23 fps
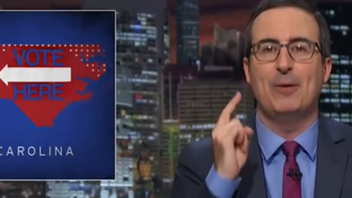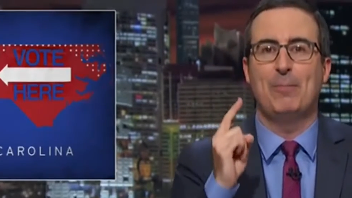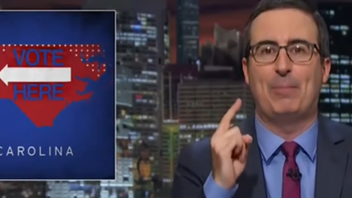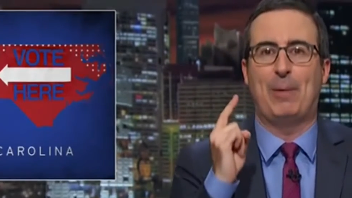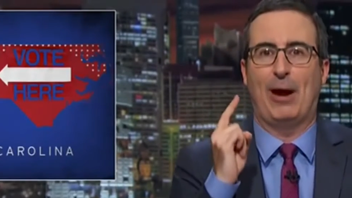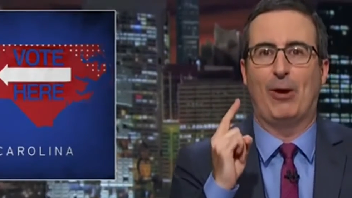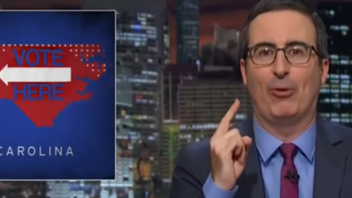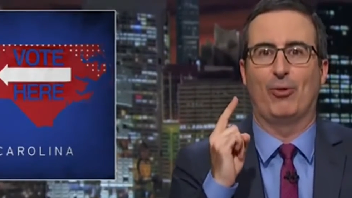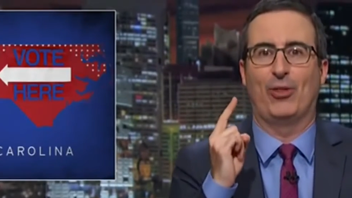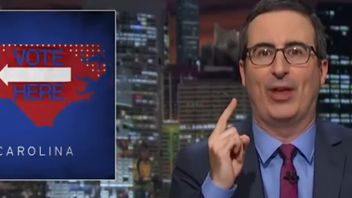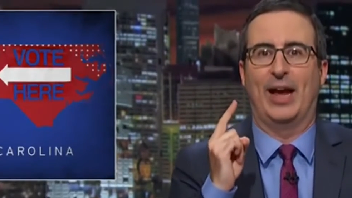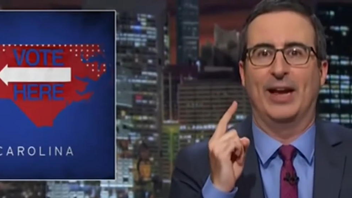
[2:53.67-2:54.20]

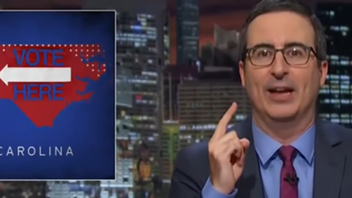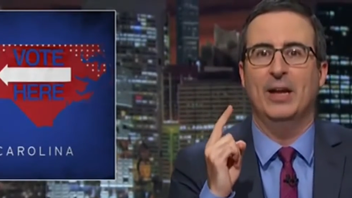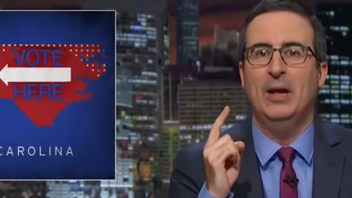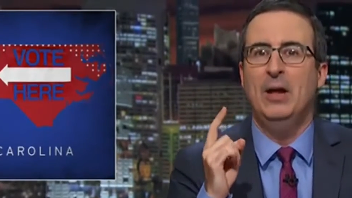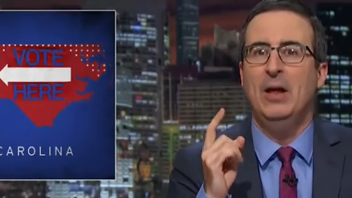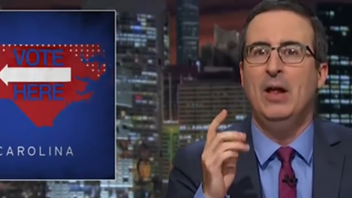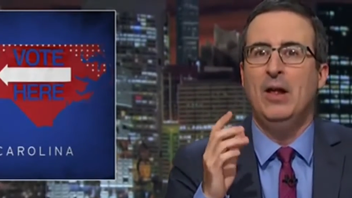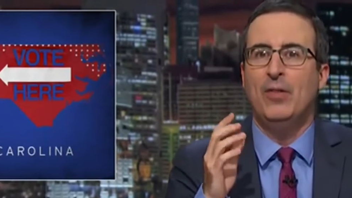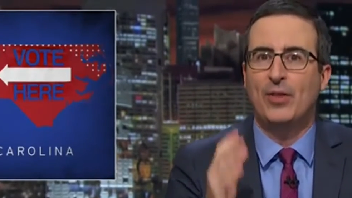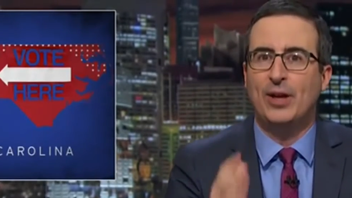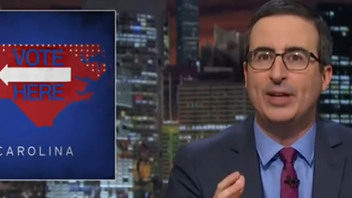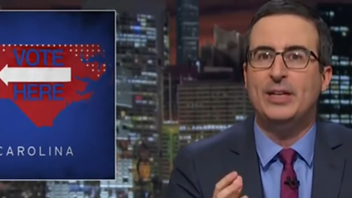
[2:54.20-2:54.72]
about that.
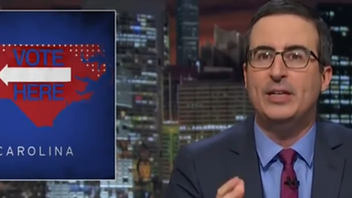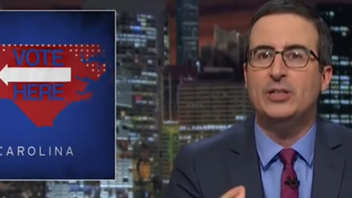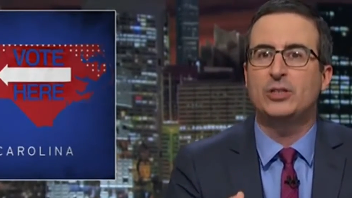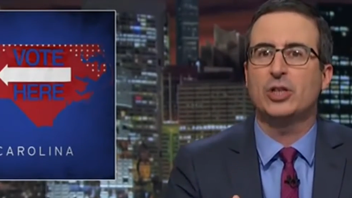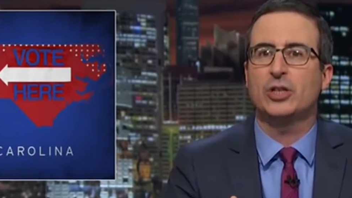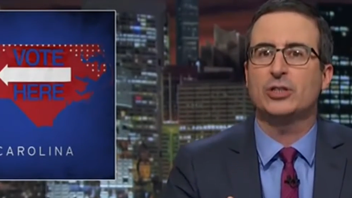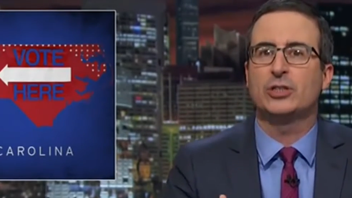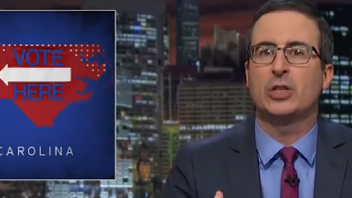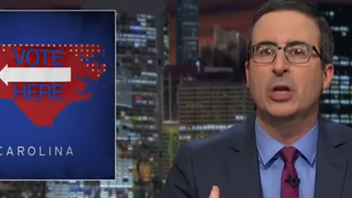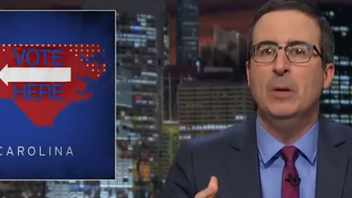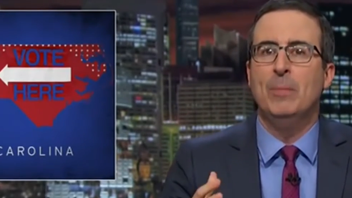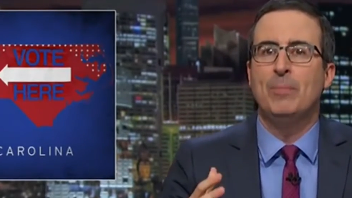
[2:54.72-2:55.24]
They didn't
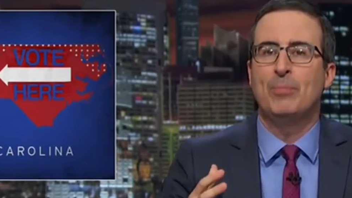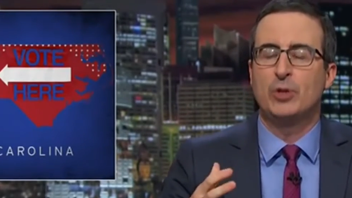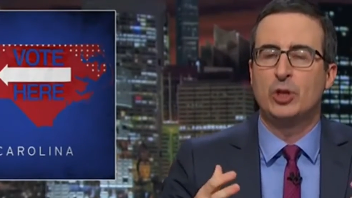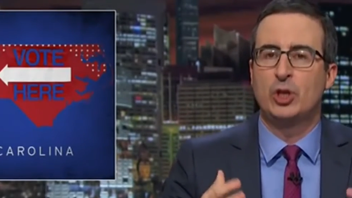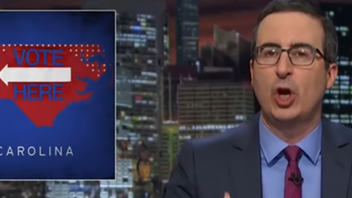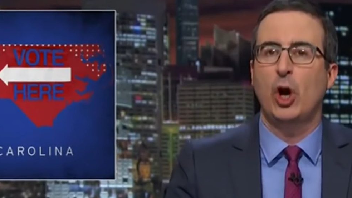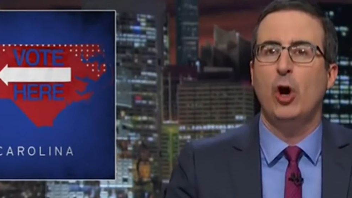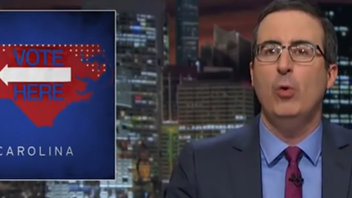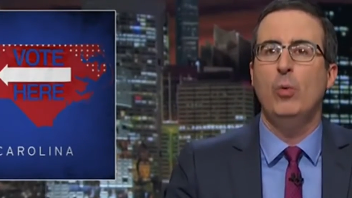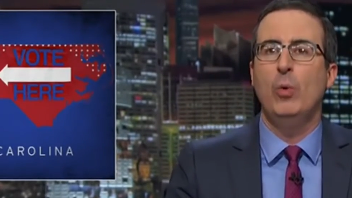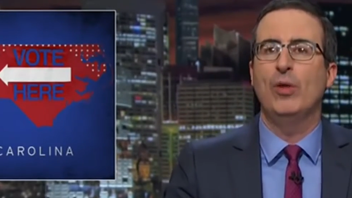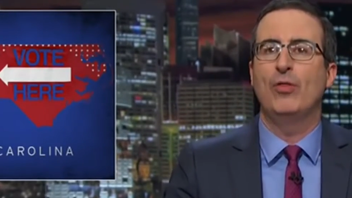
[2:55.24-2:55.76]
just
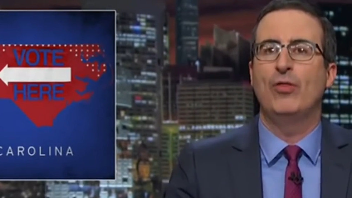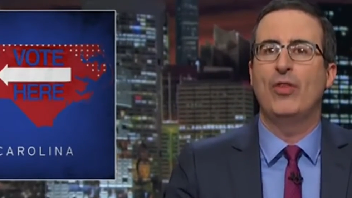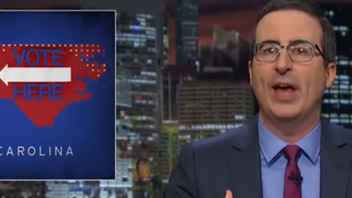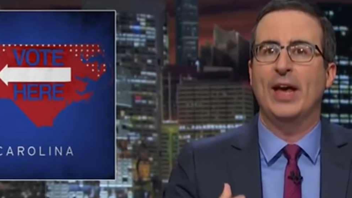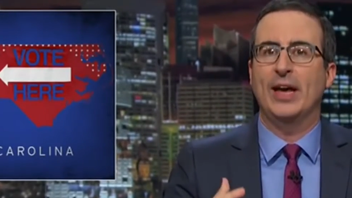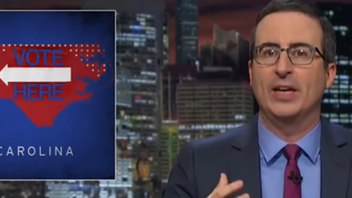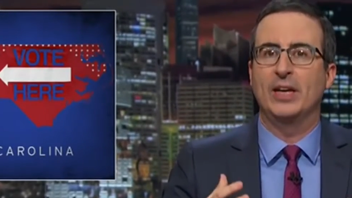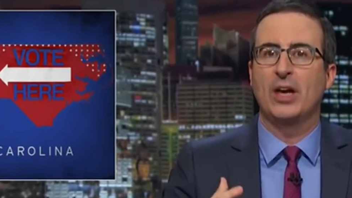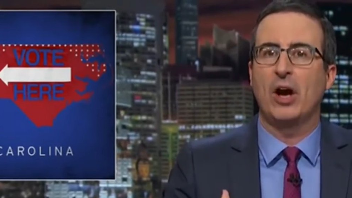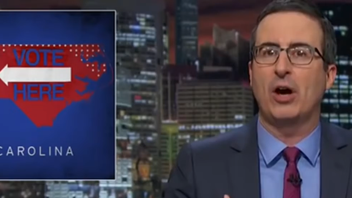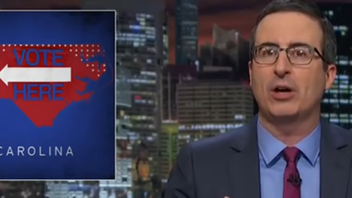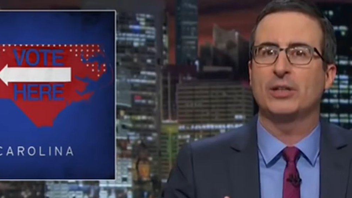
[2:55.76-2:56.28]
go with their
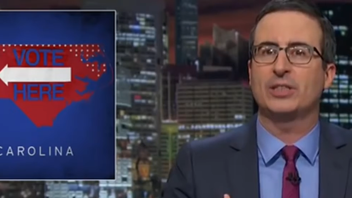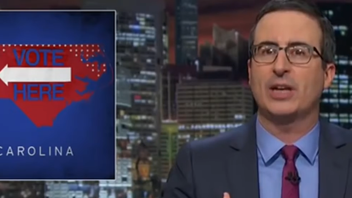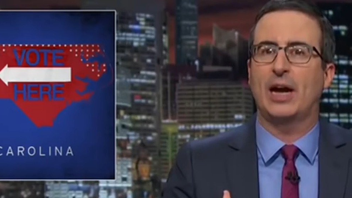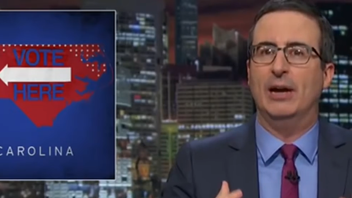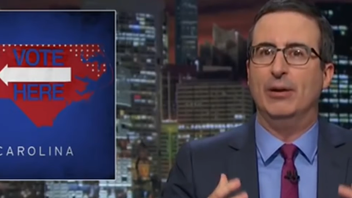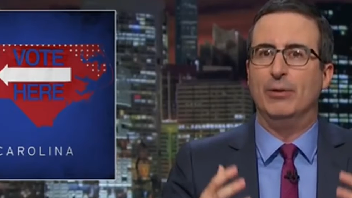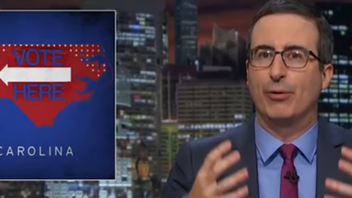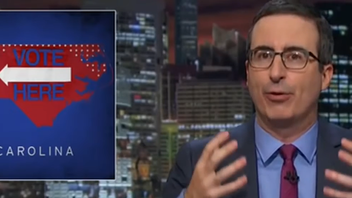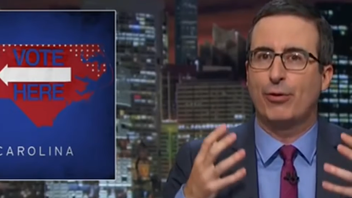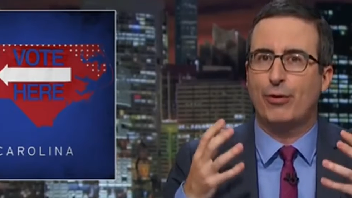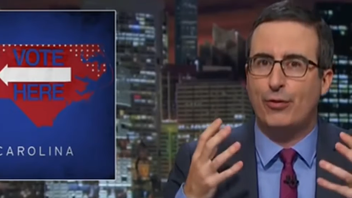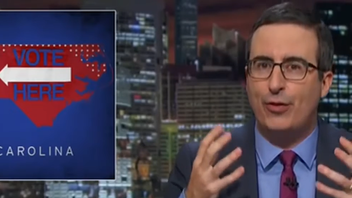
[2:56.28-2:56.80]
gut
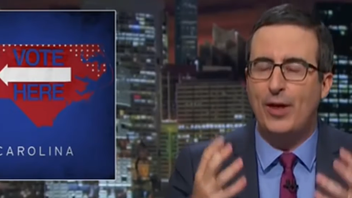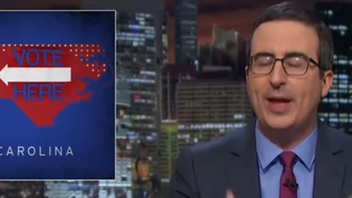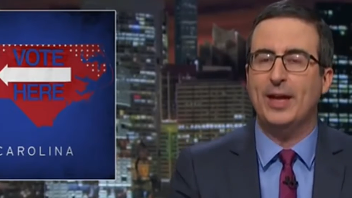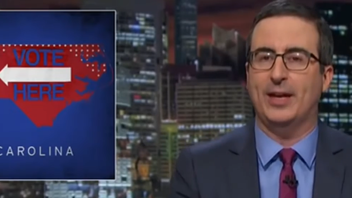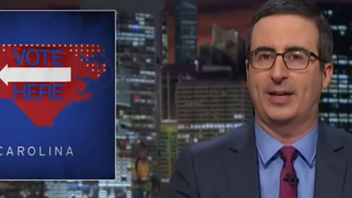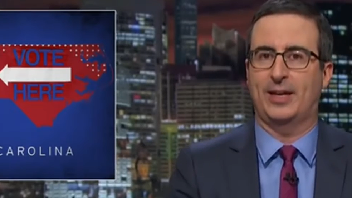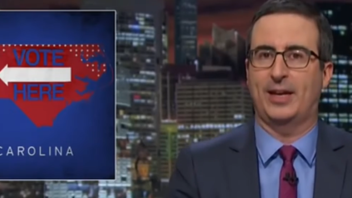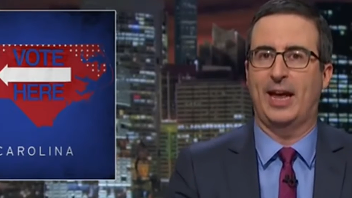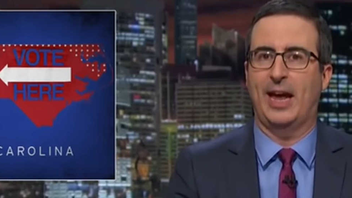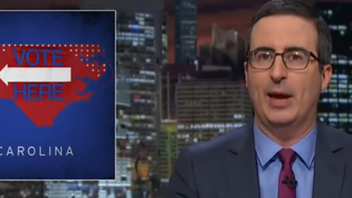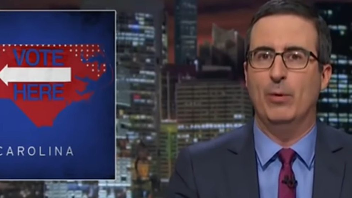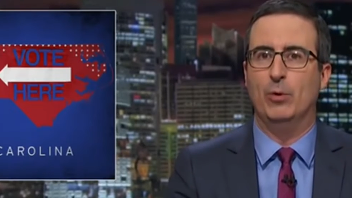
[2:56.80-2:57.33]
and
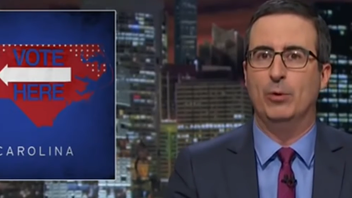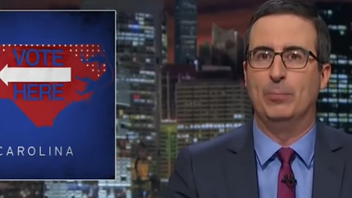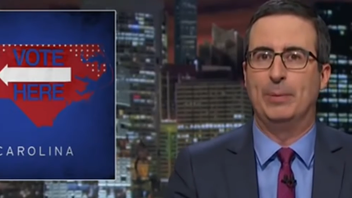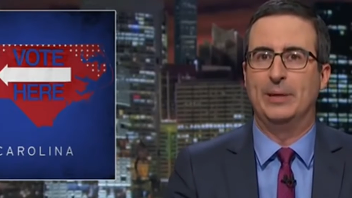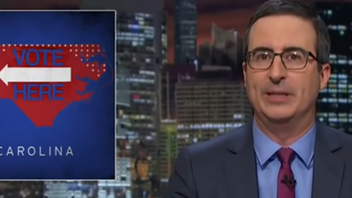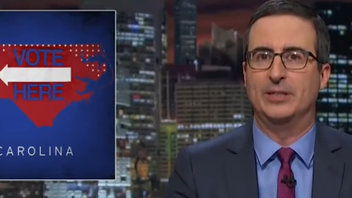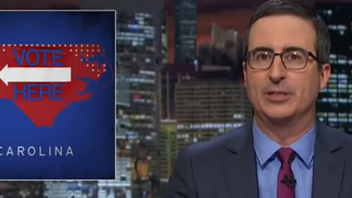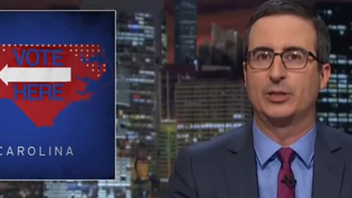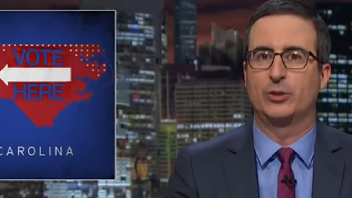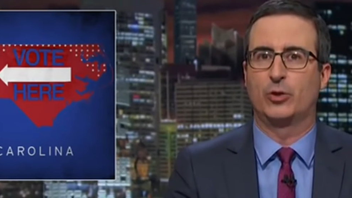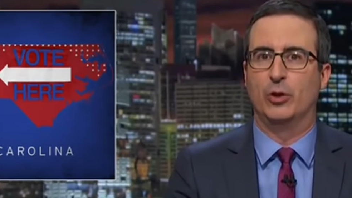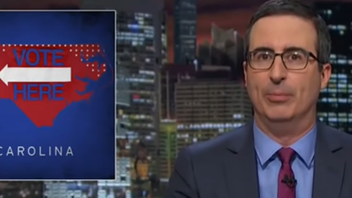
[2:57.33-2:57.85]
think it would be
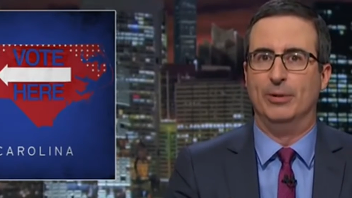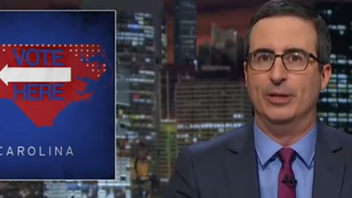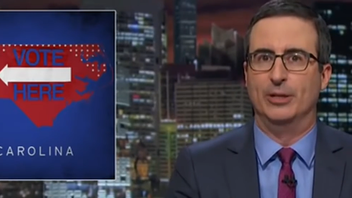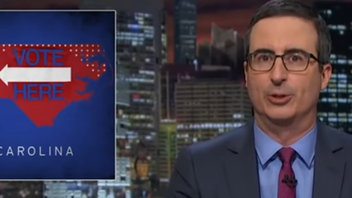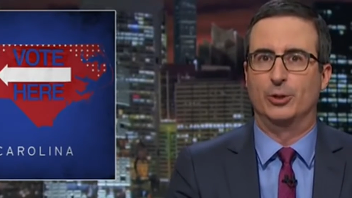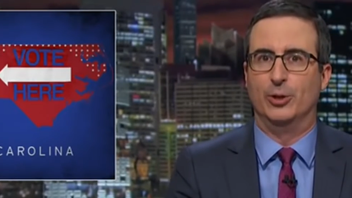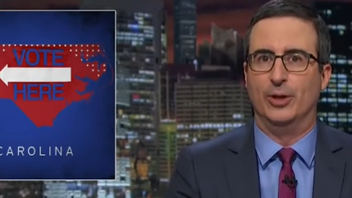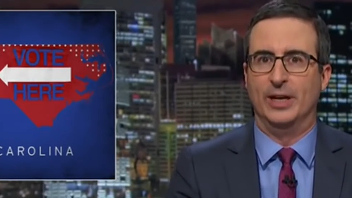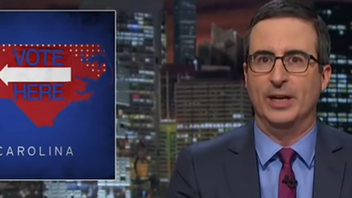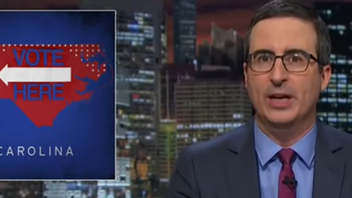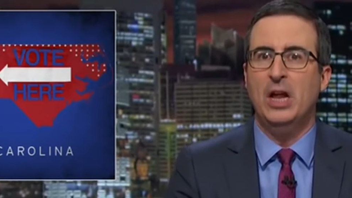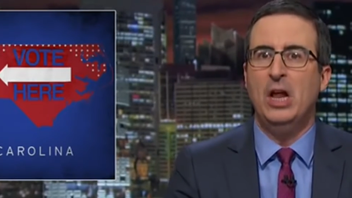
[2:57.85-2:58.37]

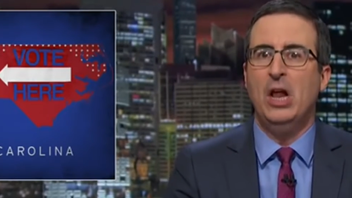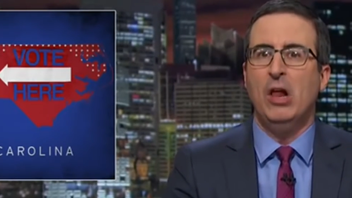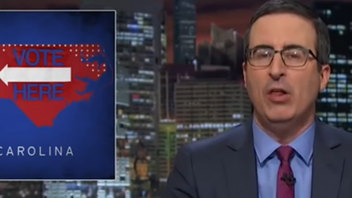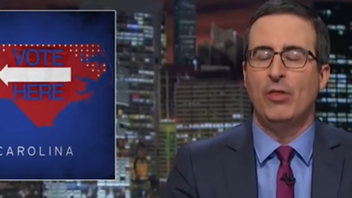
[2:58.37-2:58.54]
discriminatory.